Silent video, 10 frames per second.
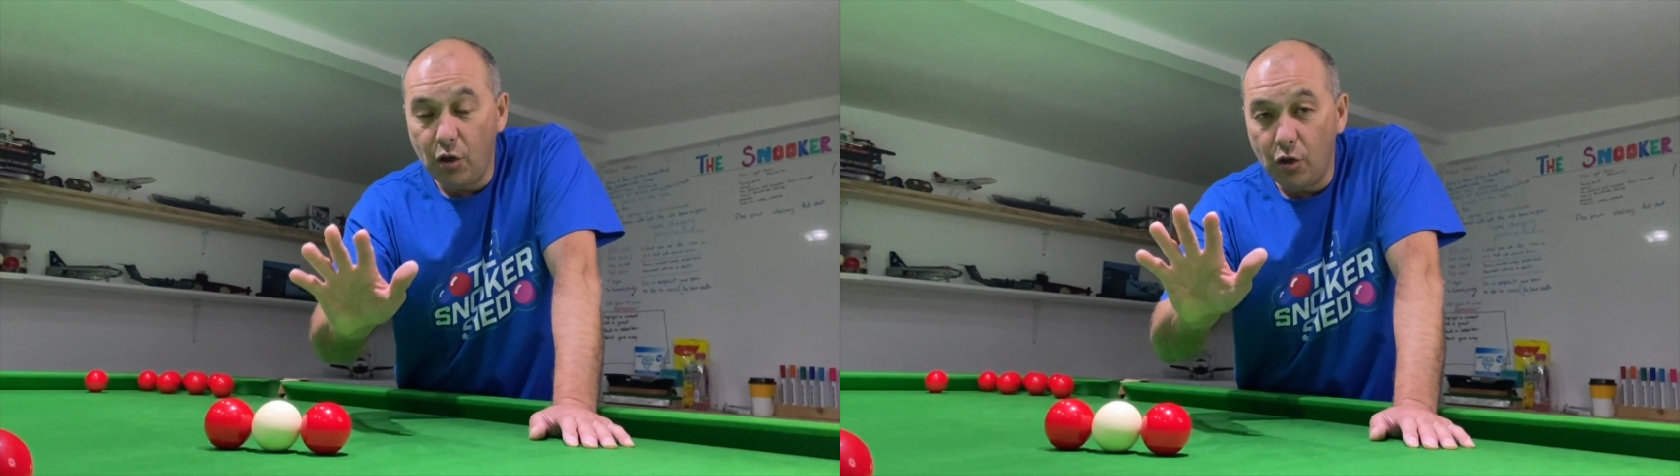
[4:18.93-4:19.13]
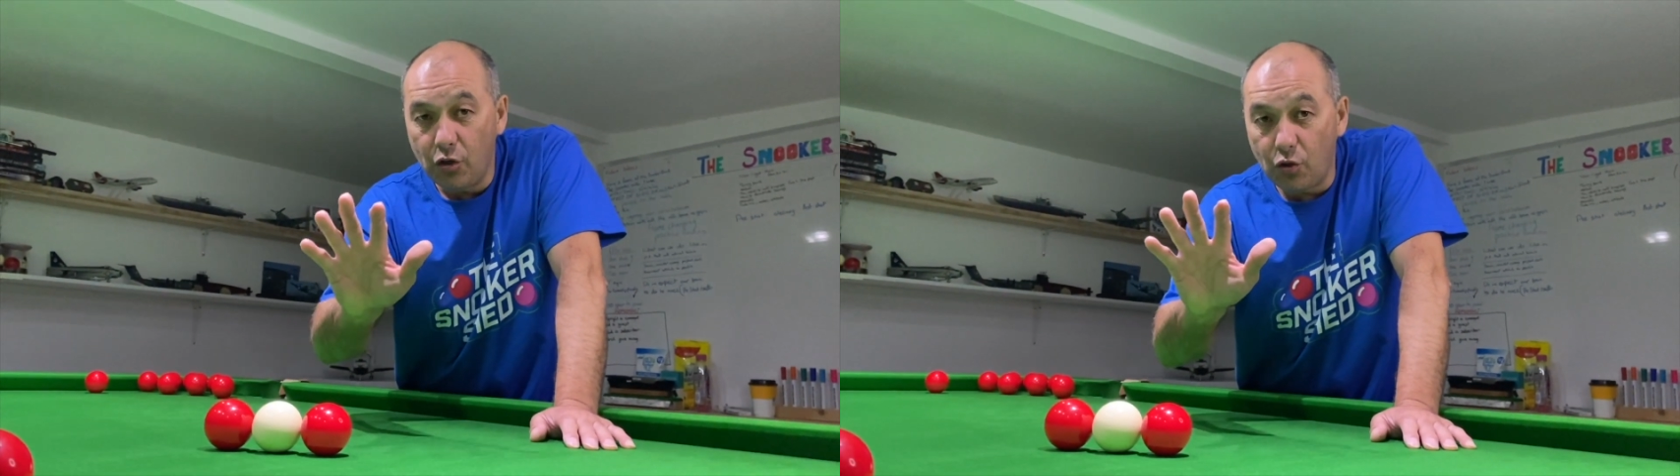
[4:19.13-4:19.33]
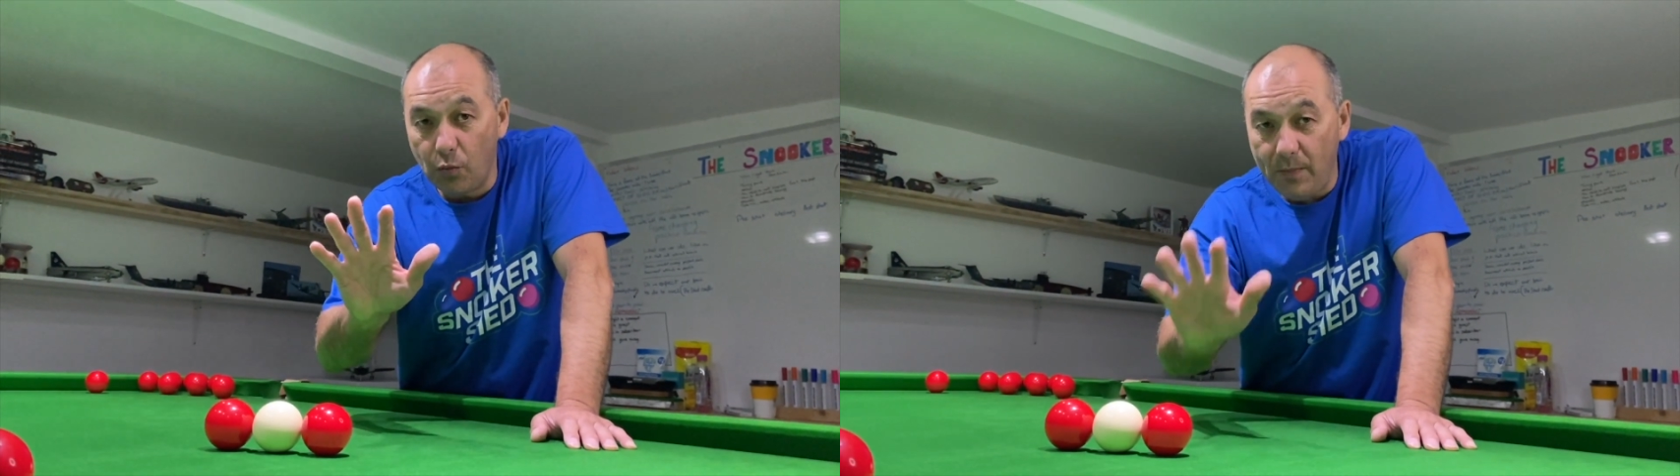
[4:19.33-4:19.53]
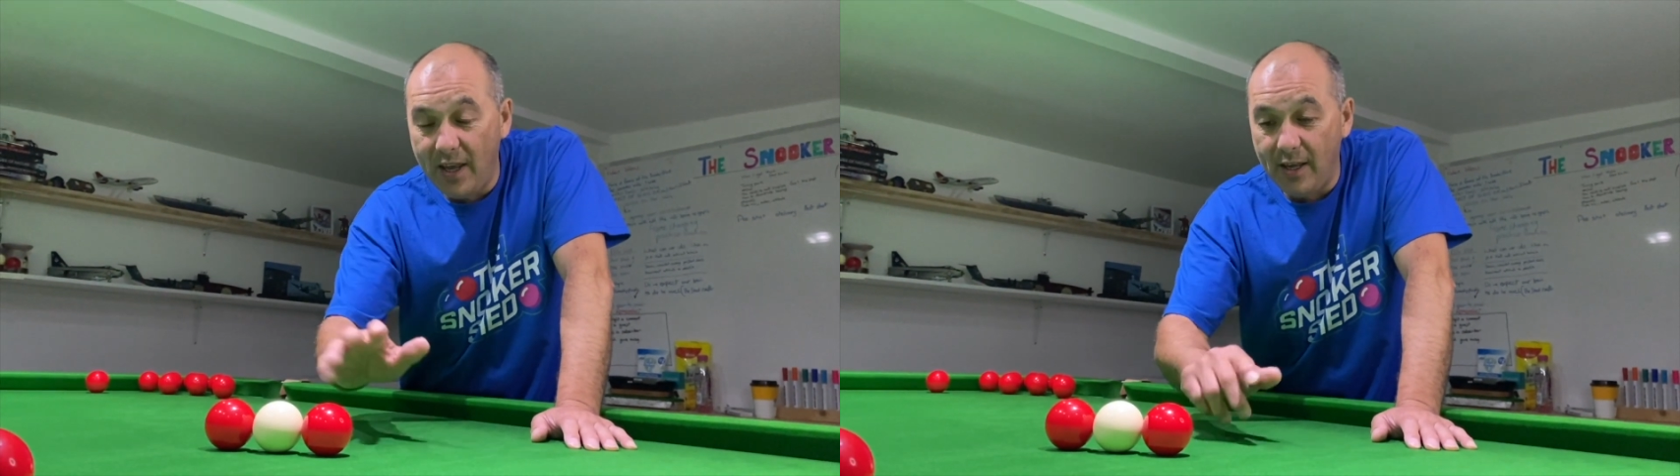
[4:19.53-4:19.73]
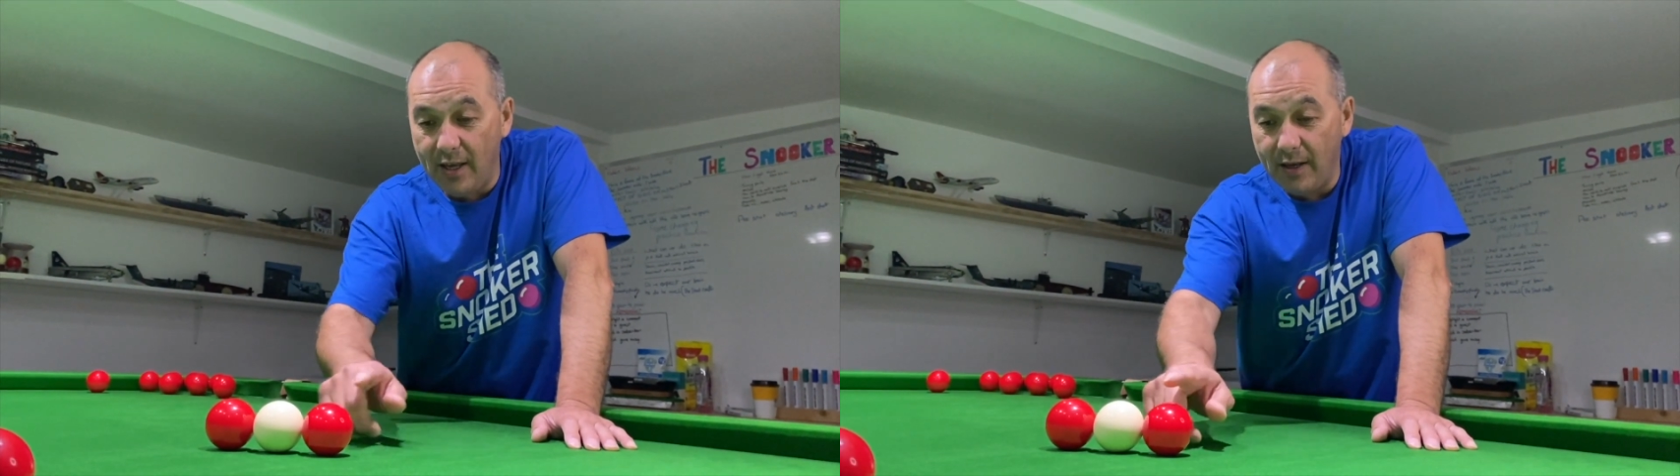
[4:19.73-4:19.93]
So
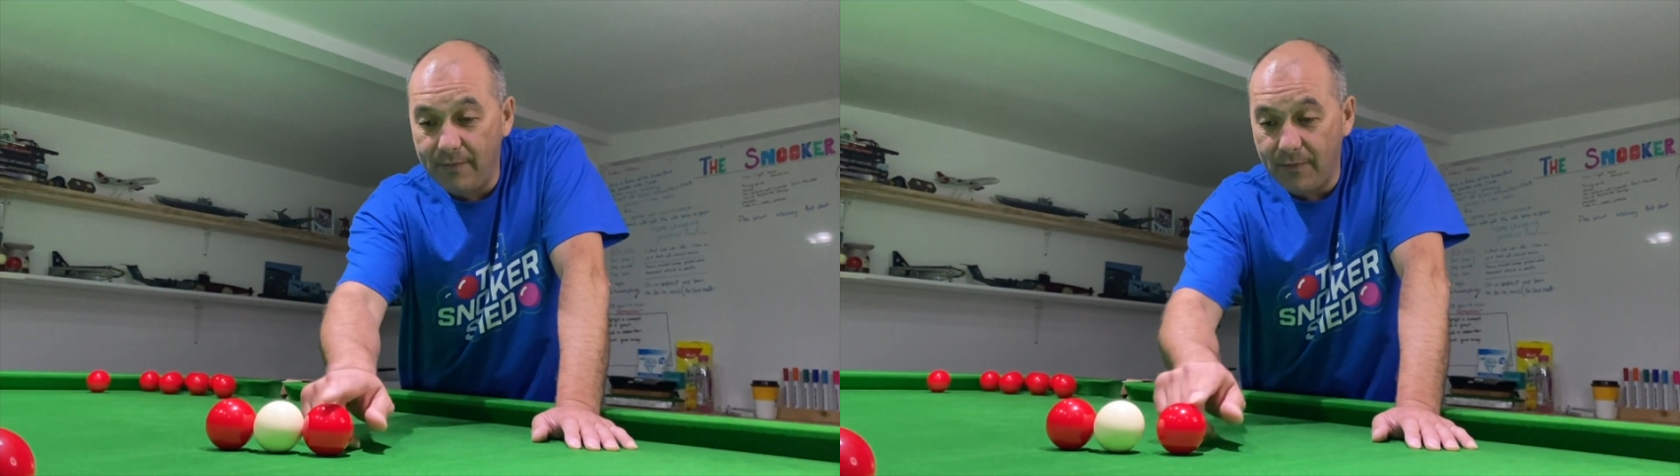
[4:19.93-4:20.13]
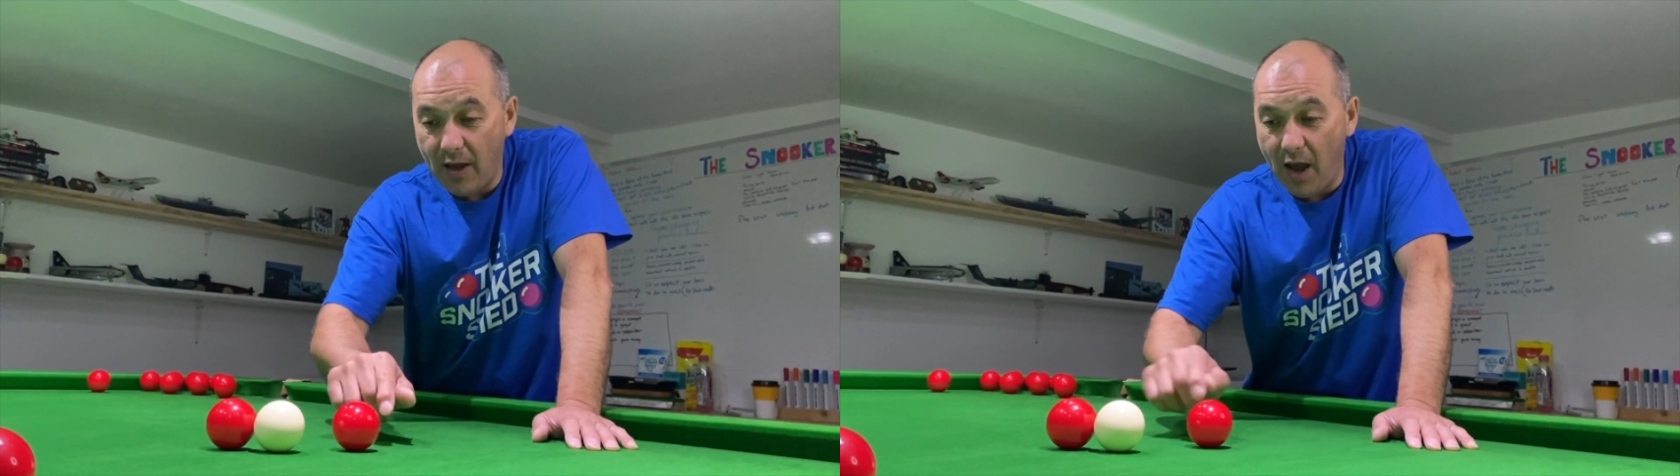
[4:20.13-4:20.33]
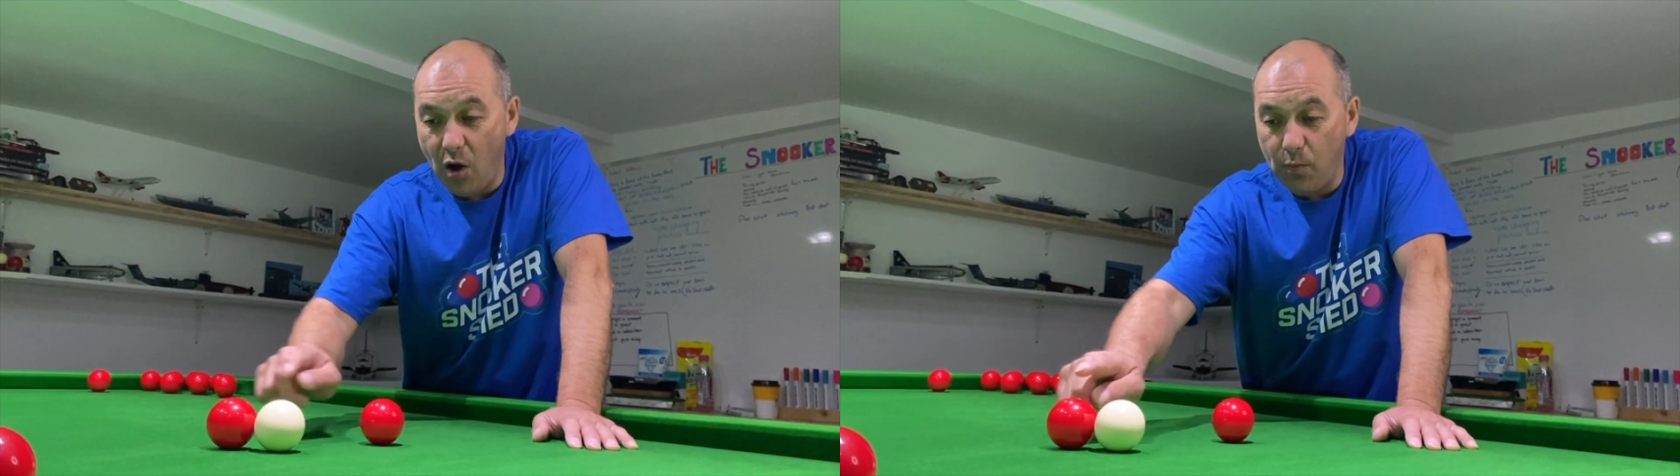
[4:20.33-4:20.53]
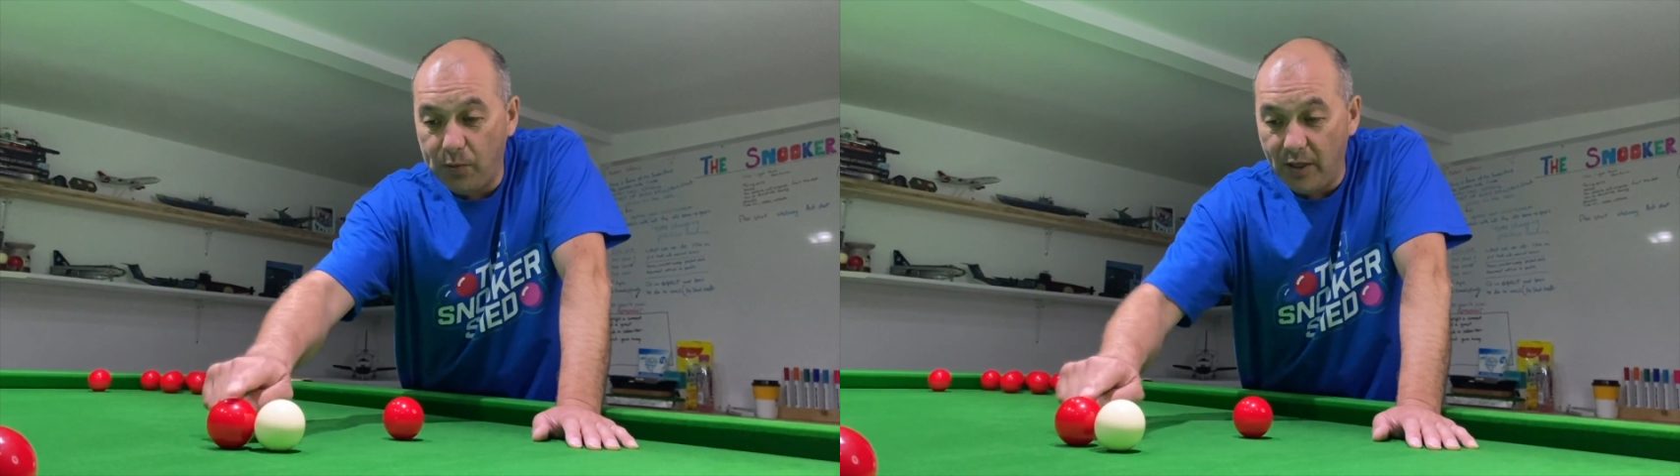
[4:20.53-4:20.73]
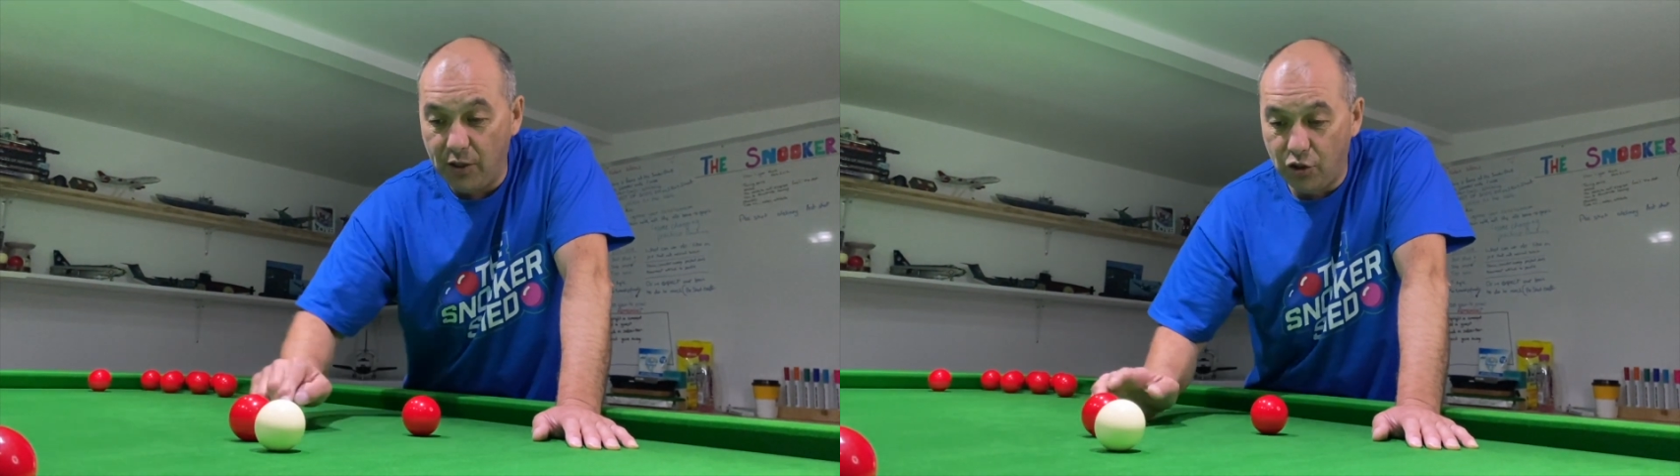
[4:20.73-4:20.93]
me, I'll
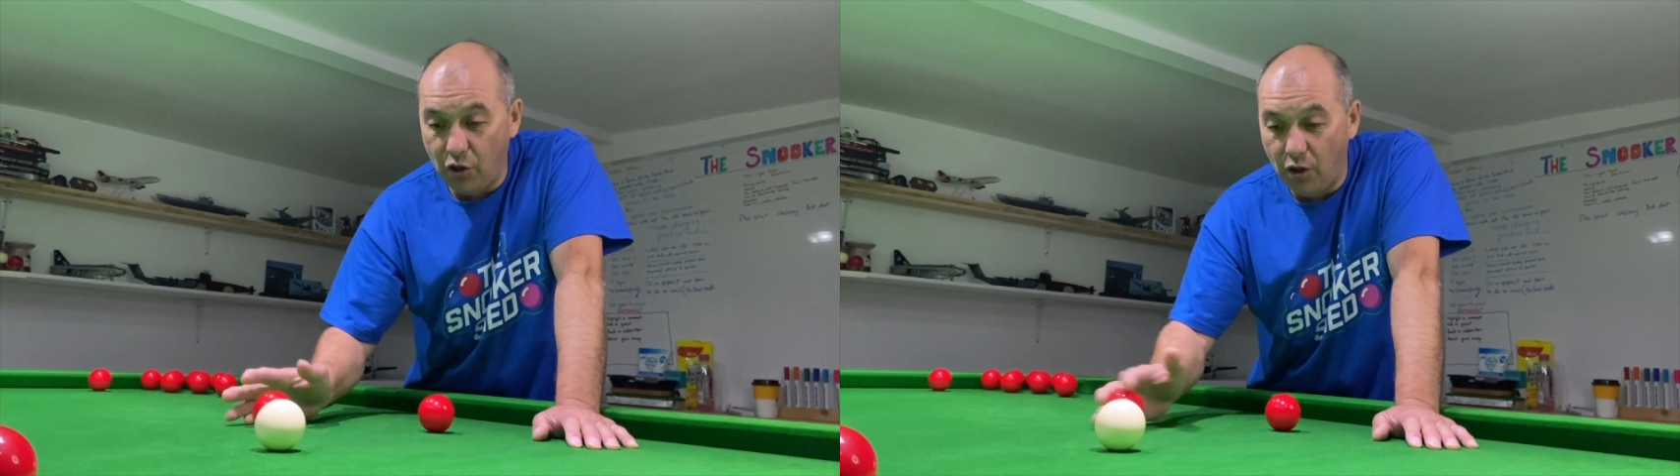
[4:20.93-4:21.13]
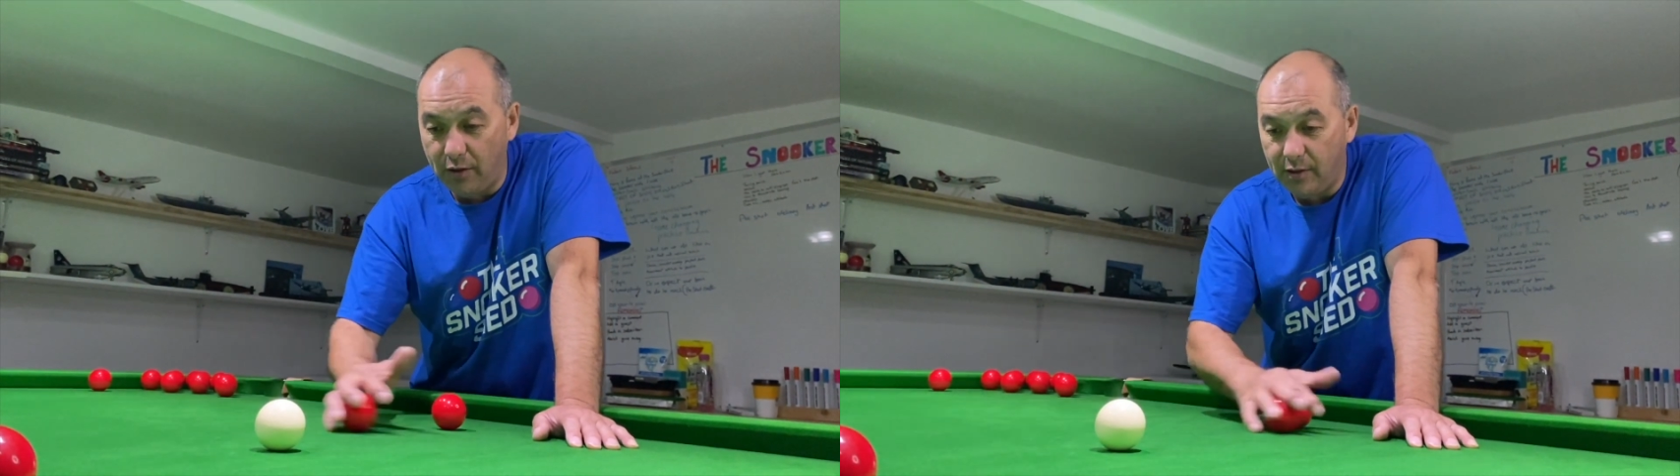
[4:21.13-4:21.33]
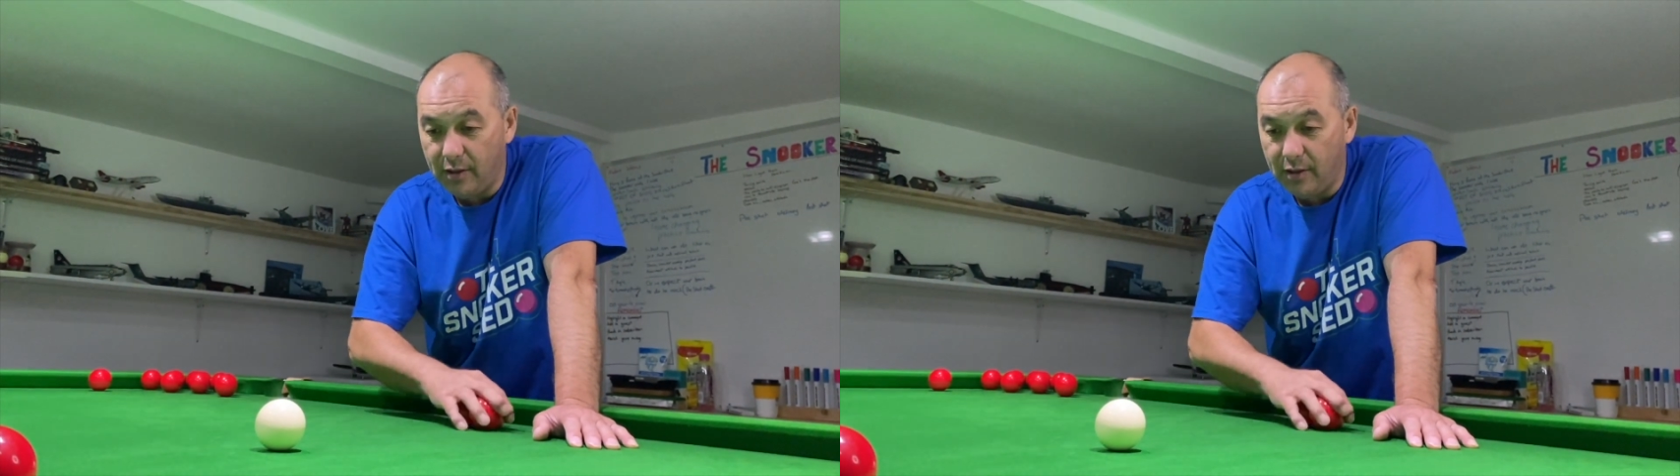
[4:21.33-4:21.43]
play the shot